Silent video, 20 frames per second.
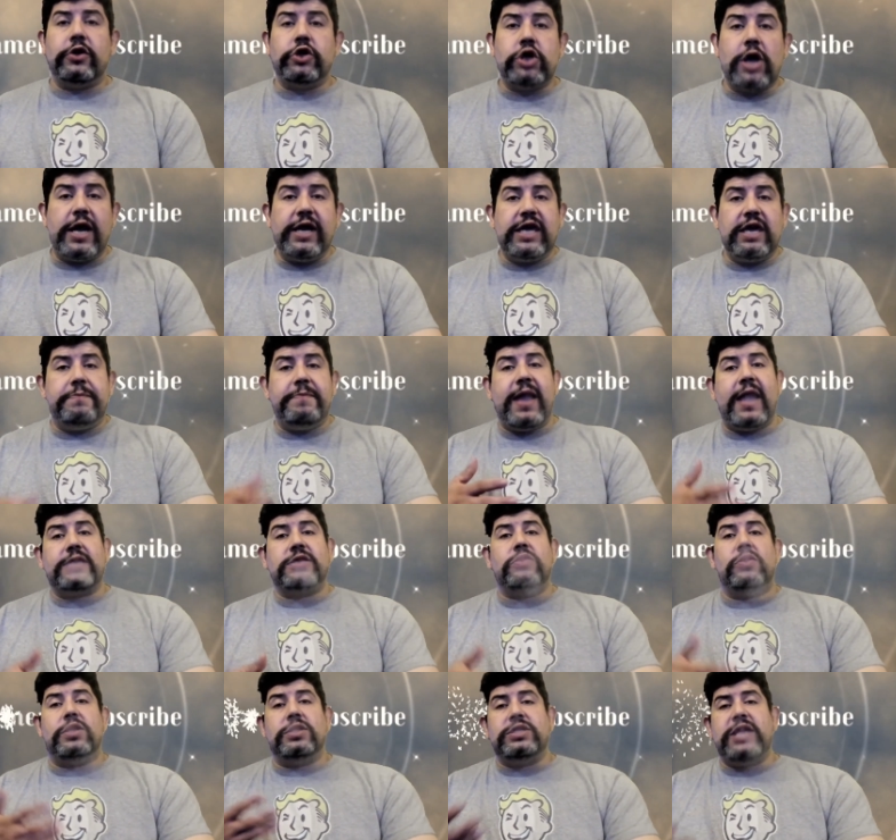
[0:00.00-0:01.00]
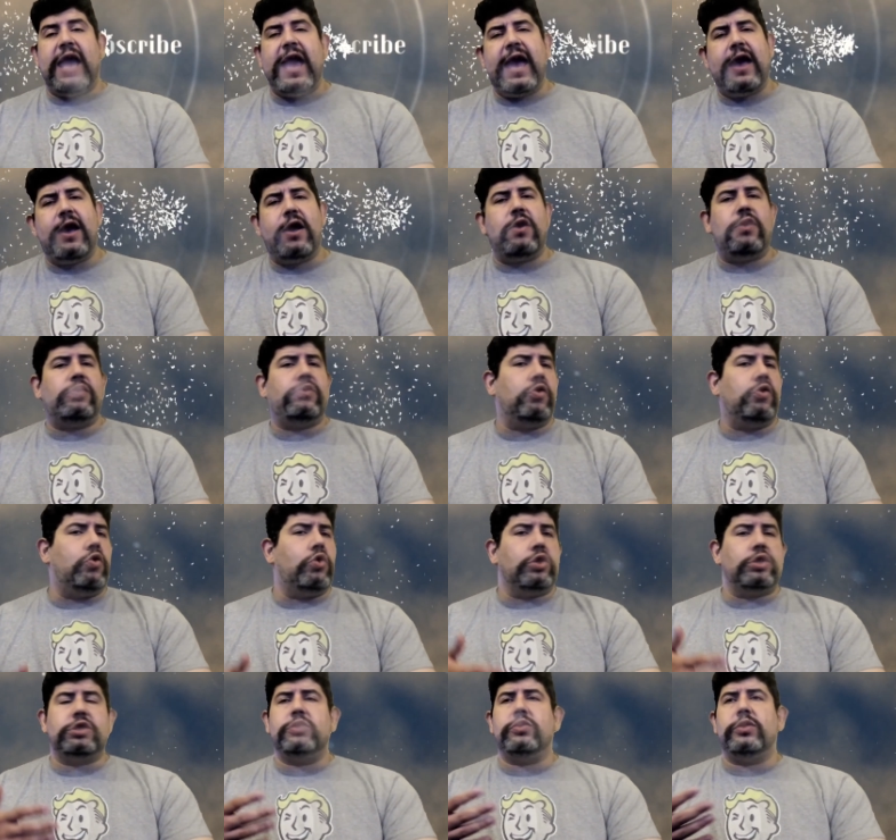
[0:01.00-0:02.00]
trying to get back to a town
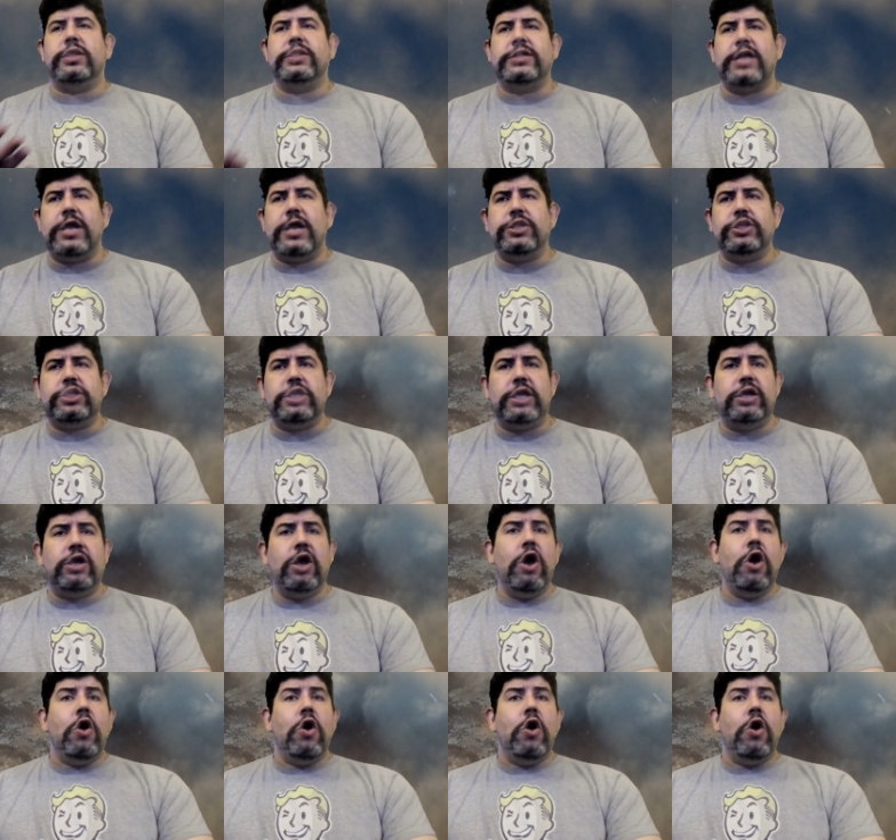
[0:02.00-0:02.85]
or to a dungeon